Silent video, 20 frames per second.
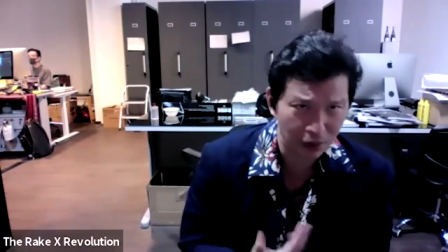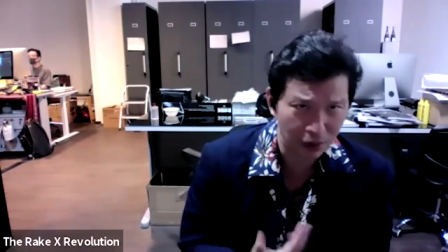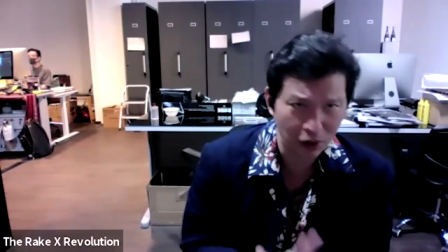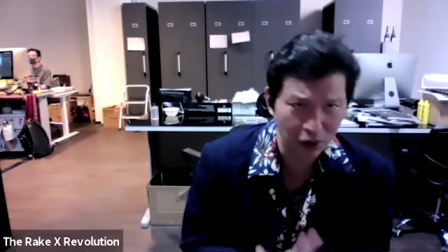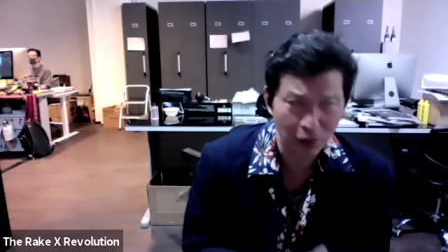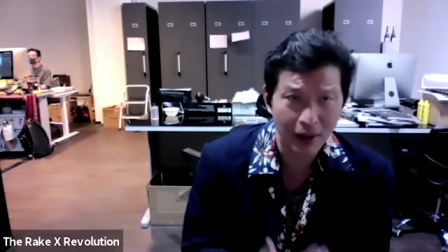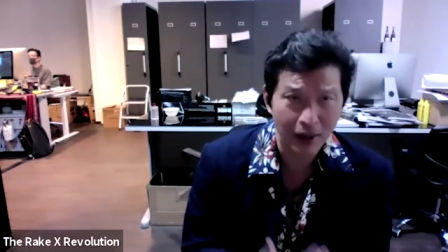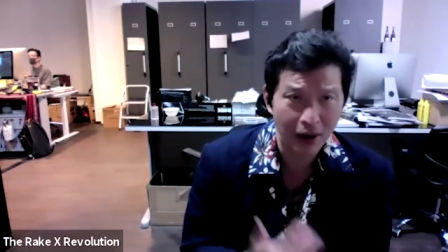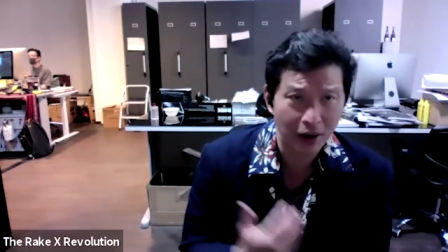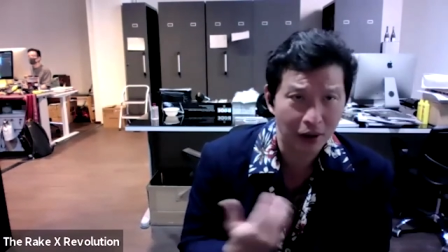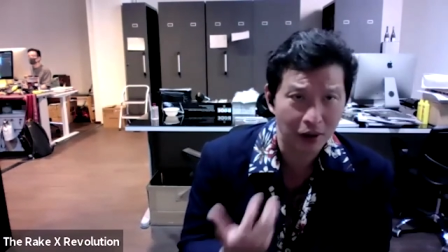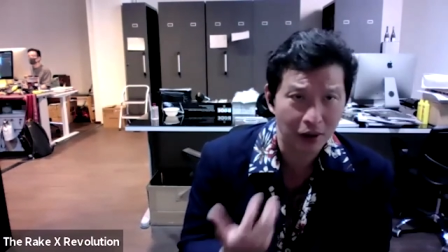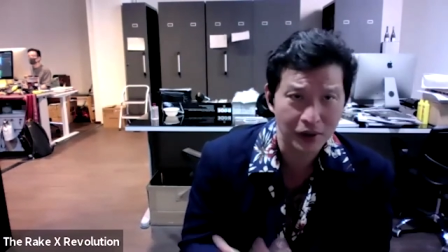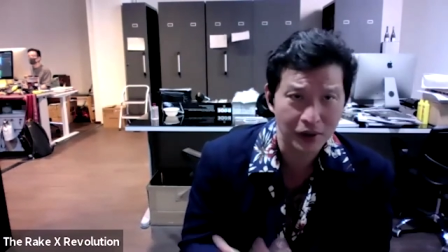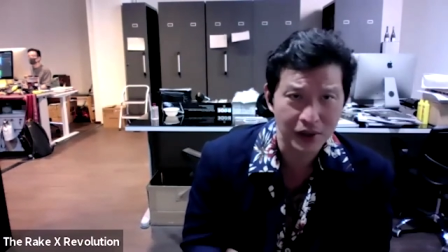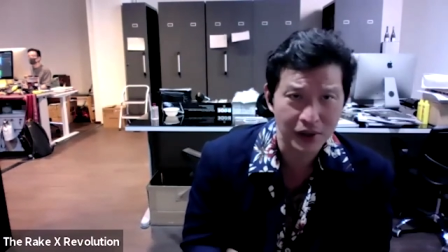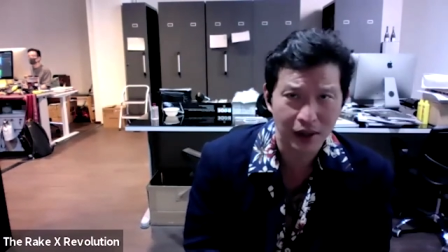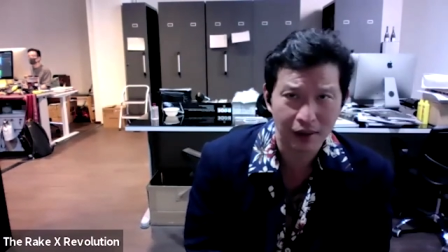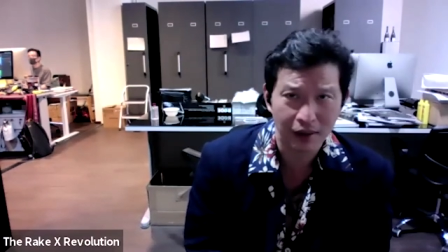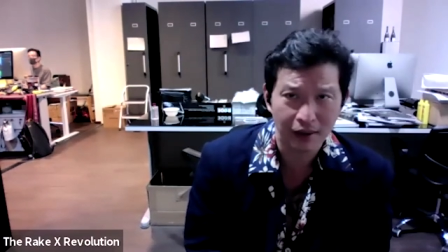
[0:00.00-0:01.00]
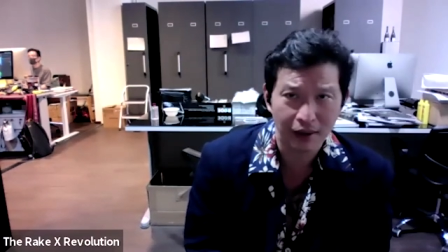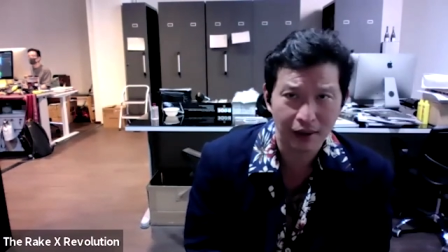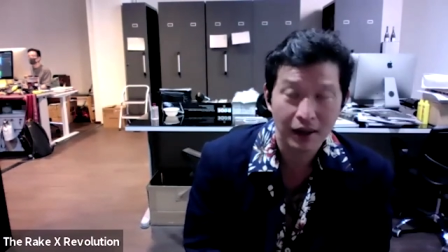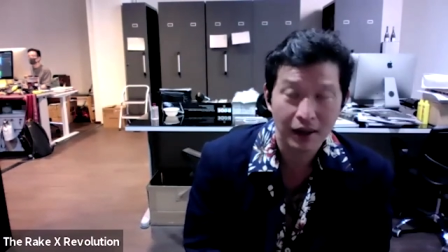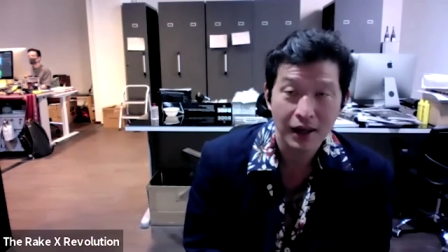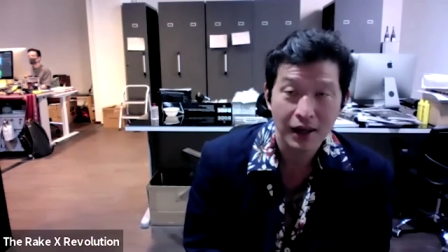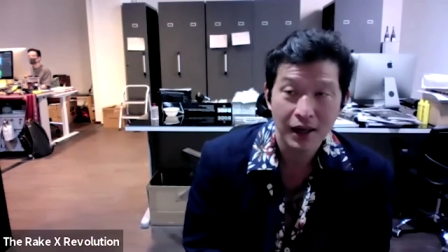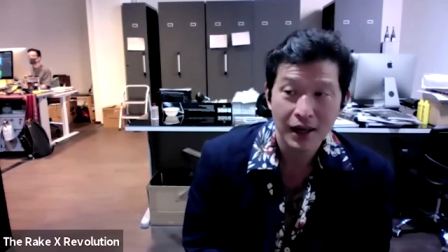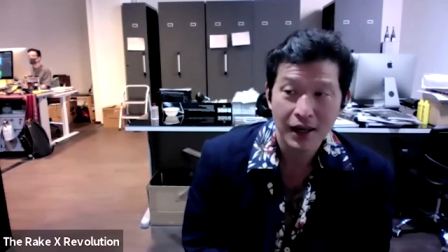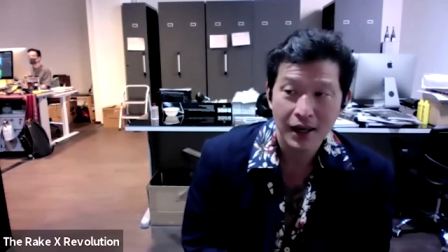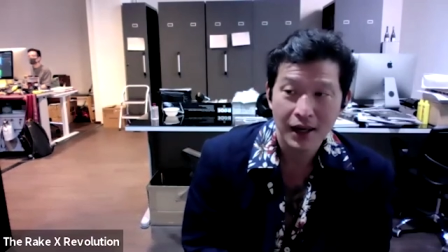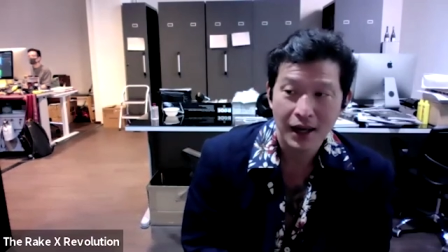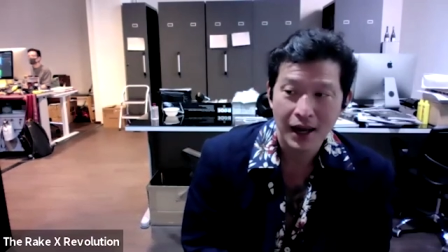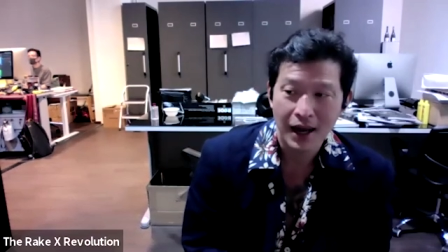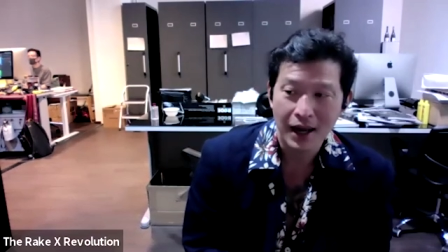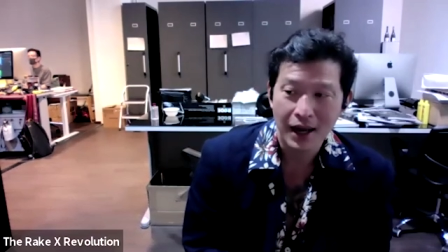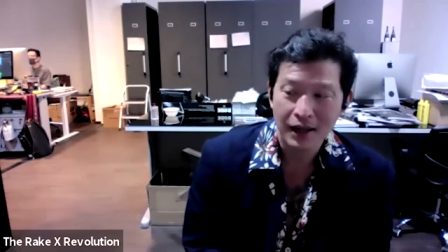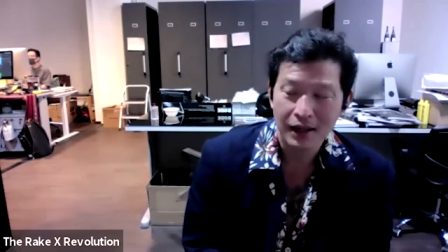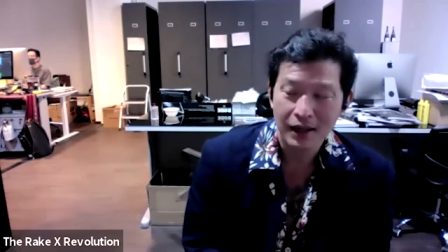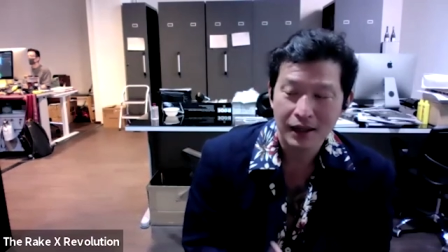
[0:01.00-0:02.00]
polo bear and all this kind of thing.
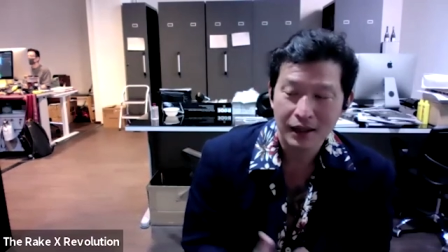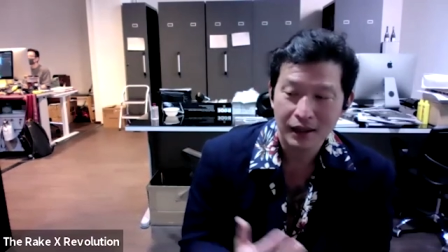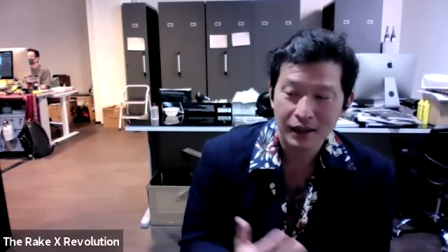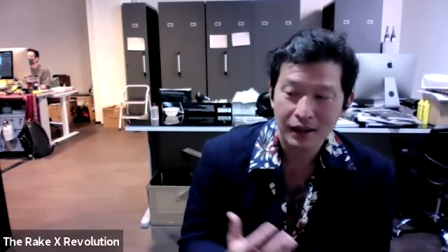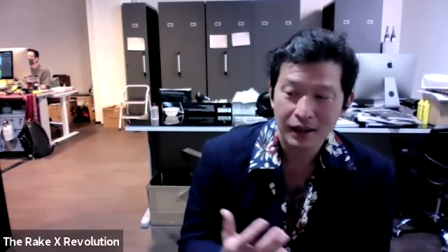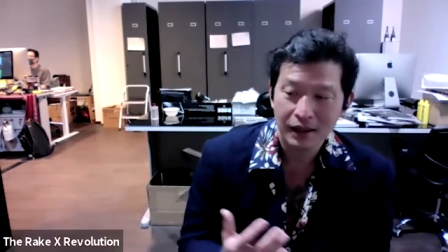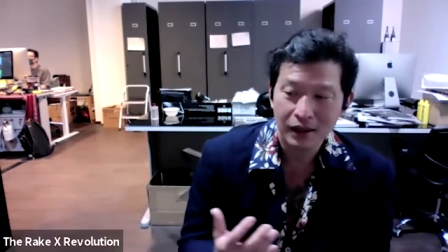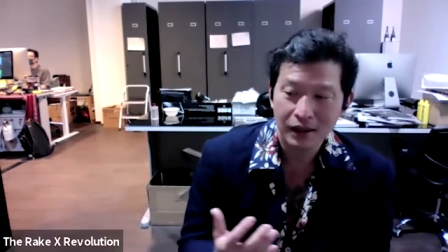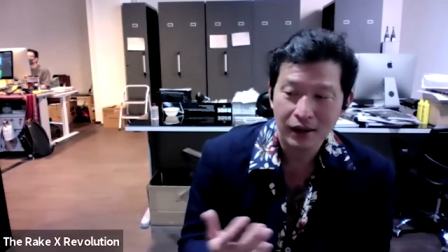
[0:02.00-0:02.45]
And yeah,